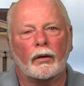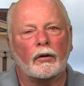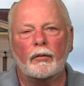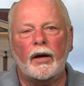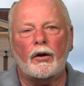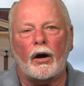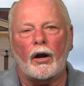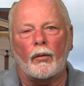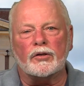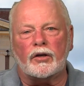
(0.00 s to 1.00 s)
You may not
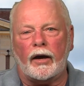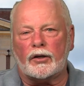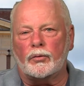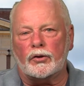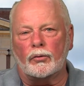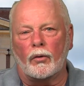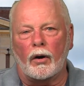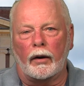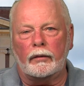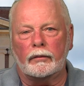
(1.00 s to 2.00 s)
always catch what you
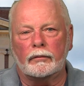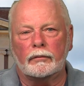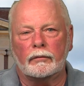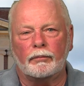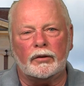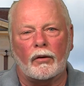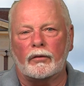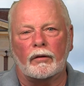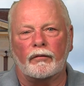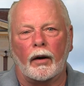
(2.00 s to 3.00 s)
want, but don't
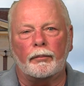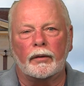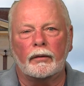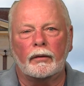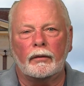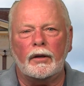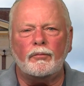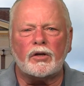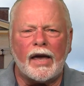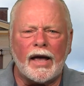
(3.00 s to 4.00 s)
give up.
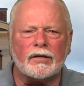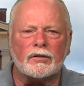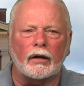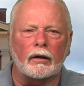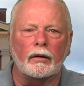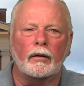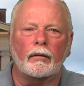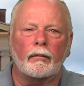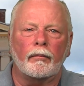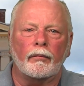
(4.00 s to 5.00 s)
Keep casting.
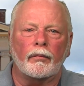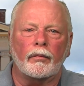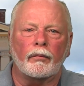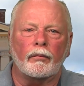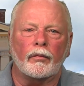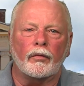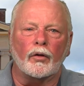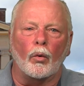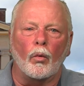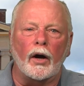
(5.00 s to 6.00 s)

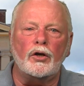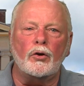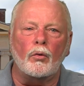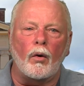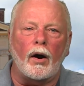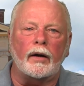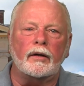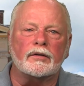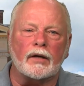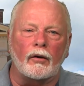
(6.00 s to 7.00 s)
The one you want
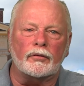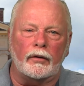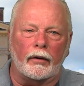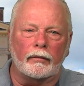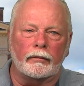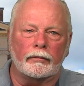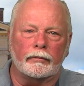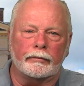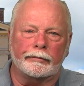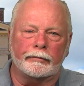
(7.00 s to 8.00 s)
is out there.
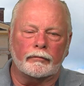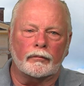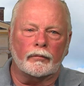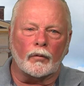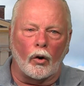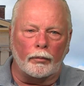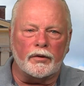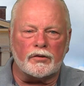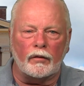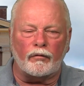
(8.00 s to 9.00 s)
Hope
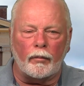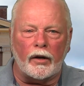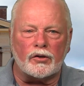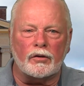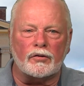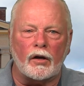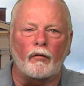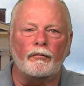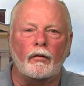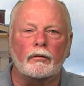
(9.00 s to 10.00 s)
this information is
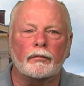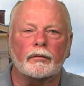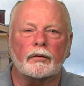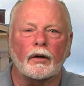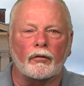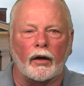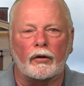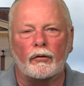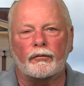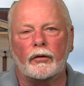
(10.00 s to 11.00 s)
helpful, and thank
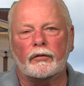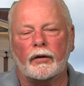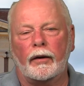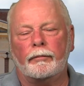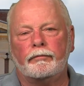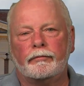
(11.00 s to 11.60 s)
you for your time.